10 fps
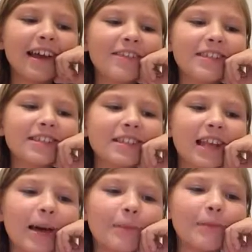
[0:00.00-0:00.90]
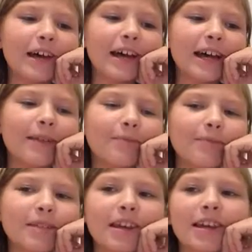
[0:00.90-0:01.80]
It wasn't that bad.
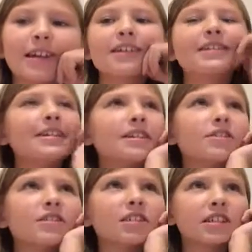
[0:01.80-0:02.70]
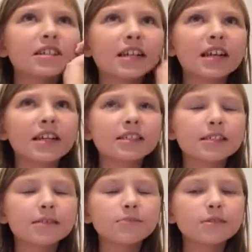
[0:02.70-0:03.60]
Like, our teacher is just like,
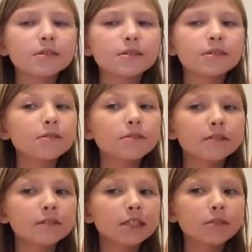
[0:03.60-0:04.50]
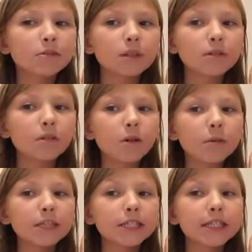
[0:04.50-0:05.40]
some students were
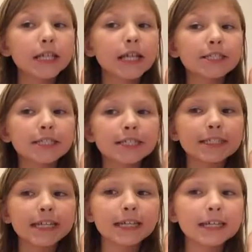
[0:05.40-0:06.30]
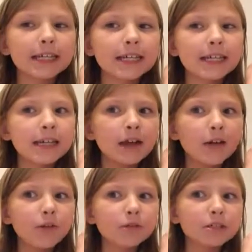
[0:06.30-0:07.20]
throwing slushies at
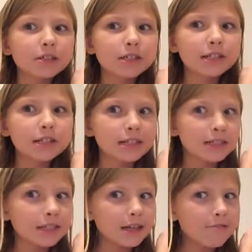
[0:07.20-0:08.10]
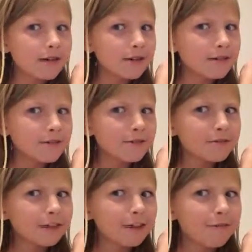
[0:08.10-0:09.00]
older kids. I wonder who
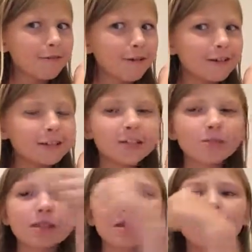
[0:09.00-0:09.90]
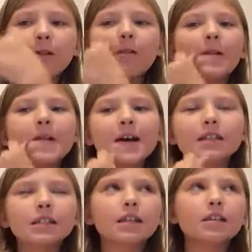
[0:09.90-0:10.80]
they were. And she was staring right
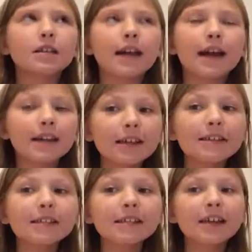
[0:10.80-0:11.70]
at us.